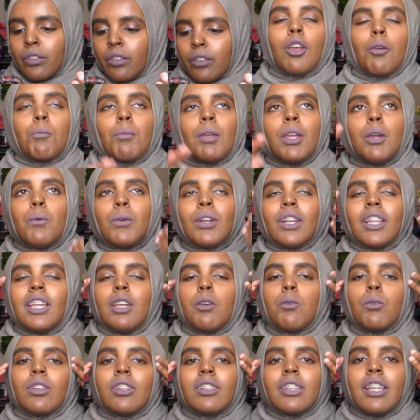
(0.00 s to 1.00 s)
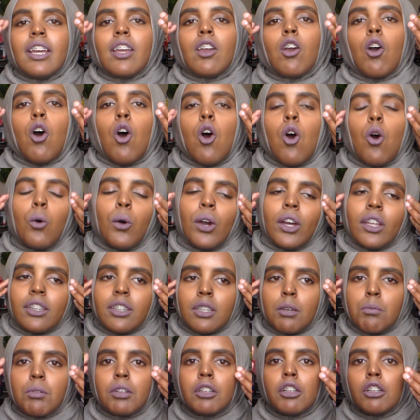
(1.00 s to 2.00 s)
To me, when he was like, oh, it's
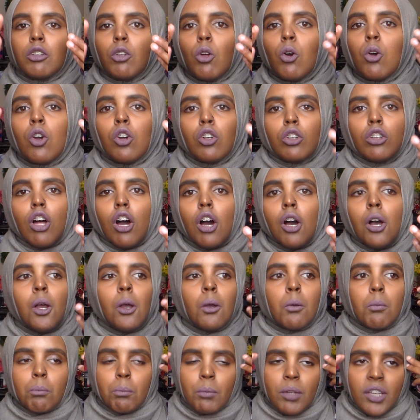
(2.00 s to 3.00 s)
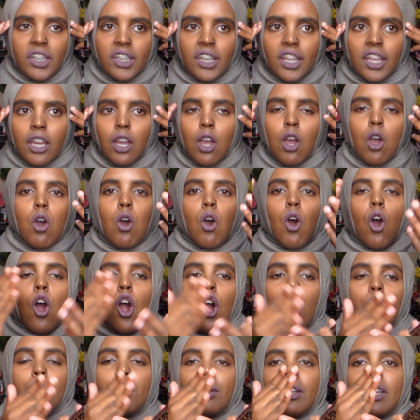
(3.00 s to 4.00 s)
subject to local law, meaning
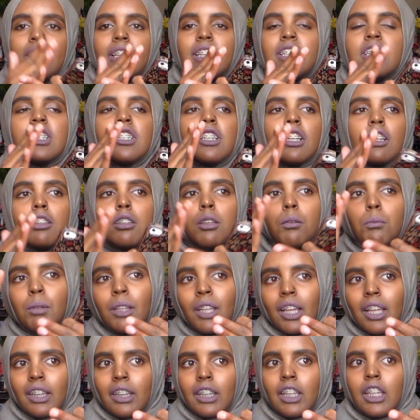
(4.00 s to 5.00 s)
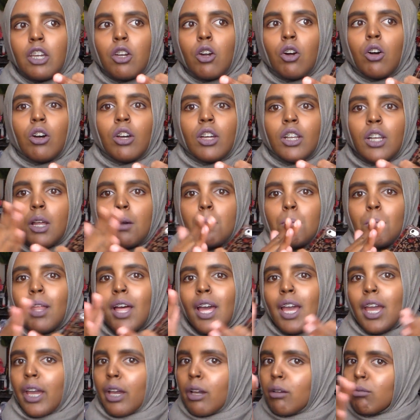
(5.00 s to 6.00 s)
our religion does something illegal. And I'm
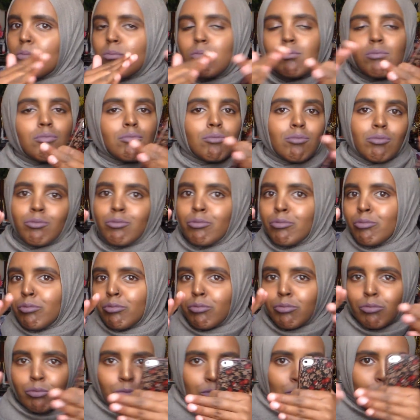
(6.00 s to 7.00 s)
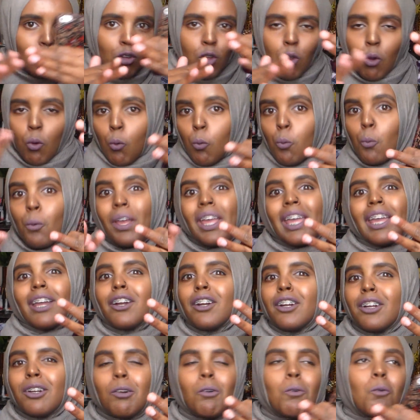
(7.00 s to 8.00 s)
like,
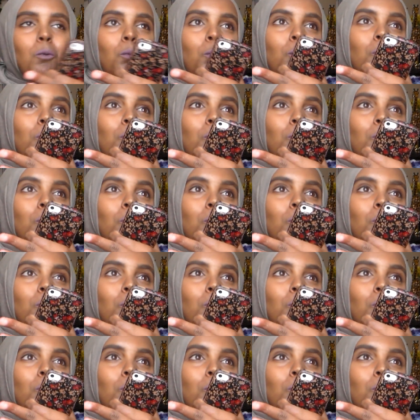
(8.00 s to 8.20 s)
where?